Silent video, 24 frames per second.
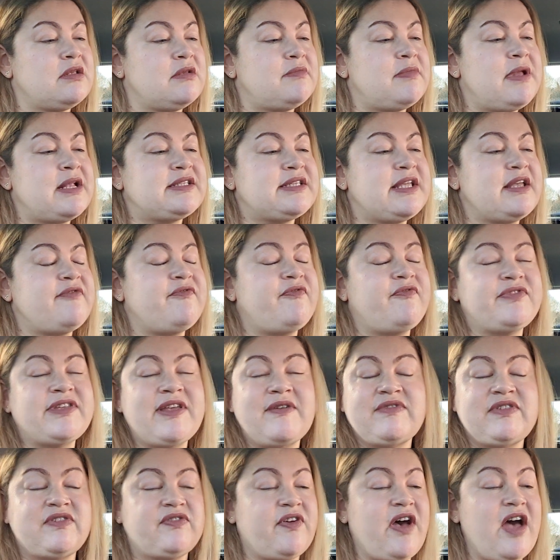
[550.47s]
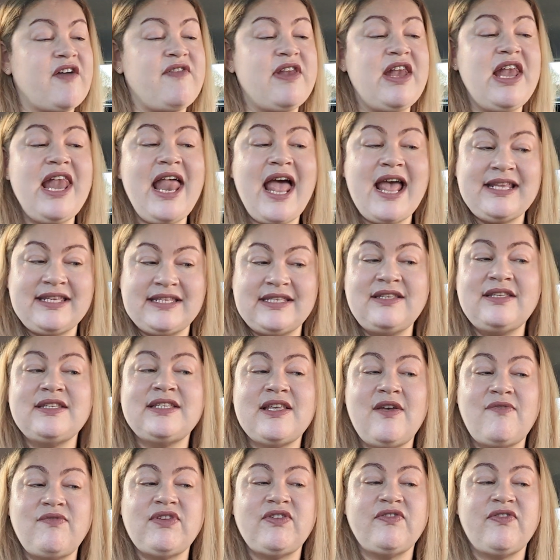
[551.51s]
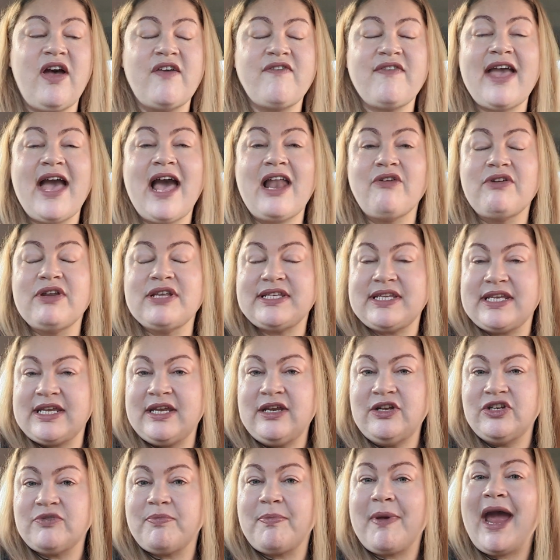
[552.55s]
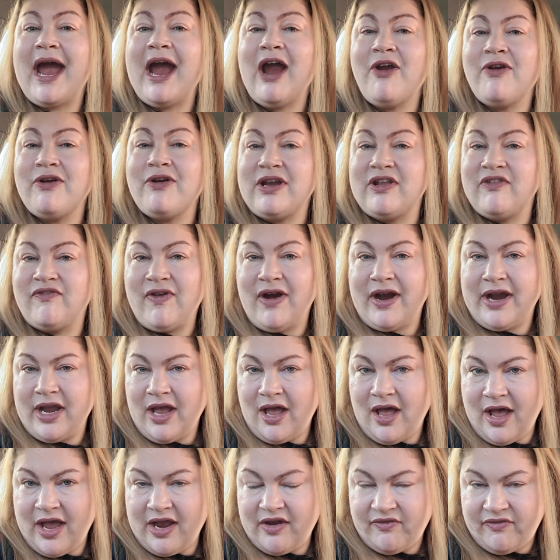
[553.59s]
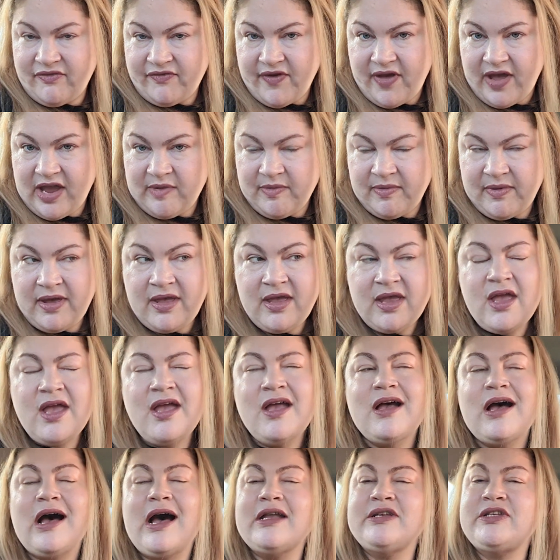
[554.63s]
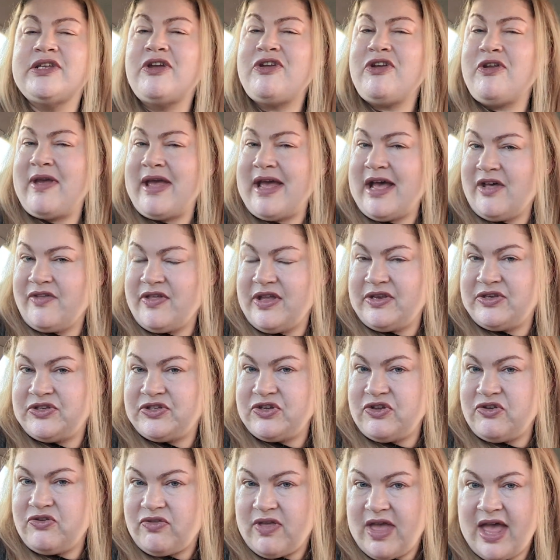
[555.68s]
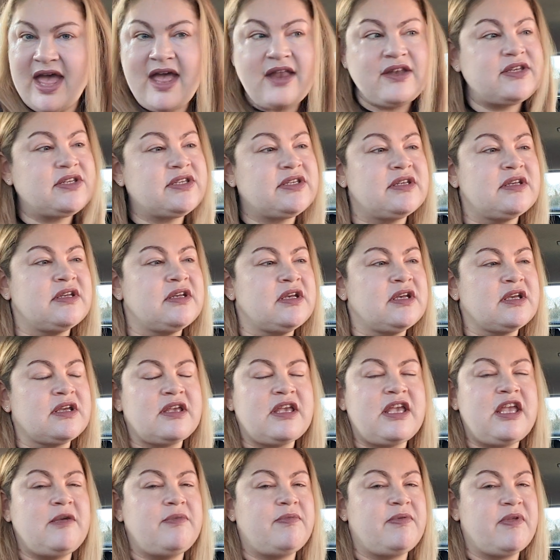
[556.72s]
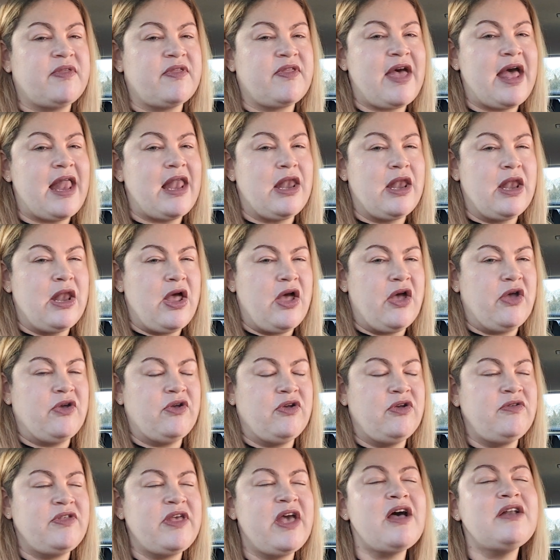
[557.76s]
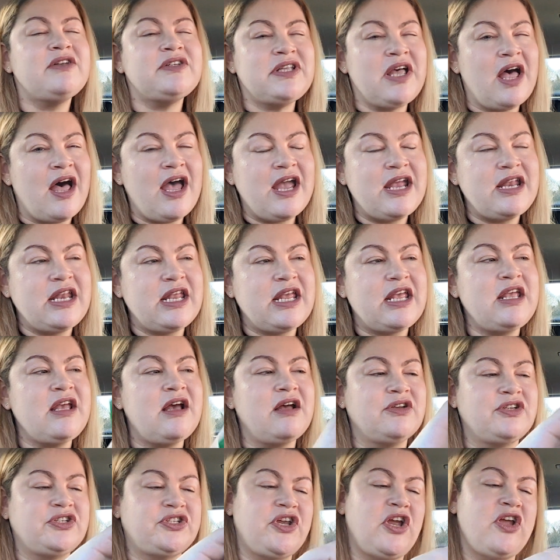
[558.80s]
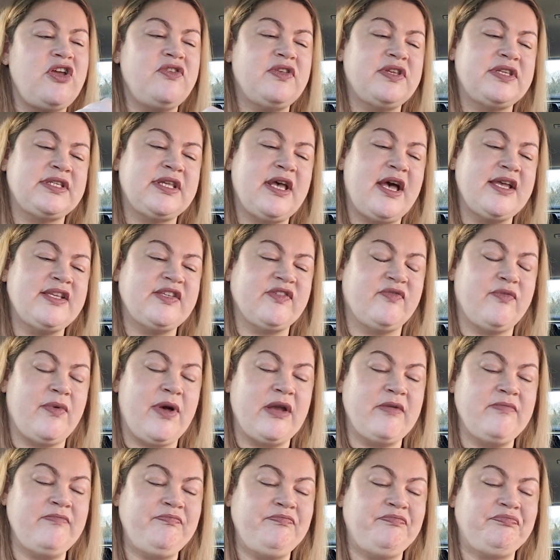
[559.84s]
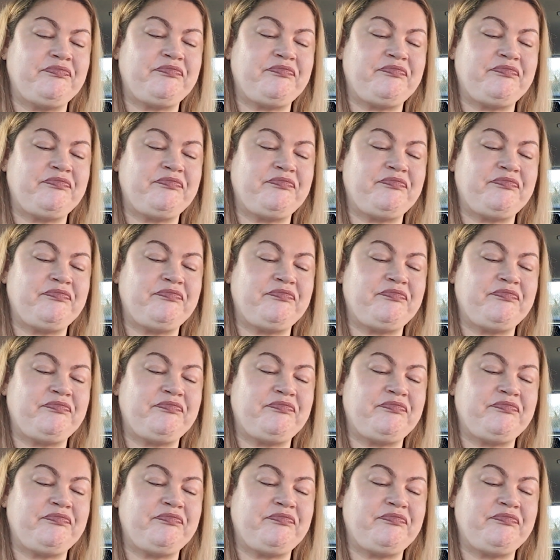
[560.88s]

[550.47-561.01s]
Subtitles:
Let's say 75, less than 75 calories each, apparently very high in fibre. I don't know how they do that, keep it that low. They are tiny. I'll show you the size of one.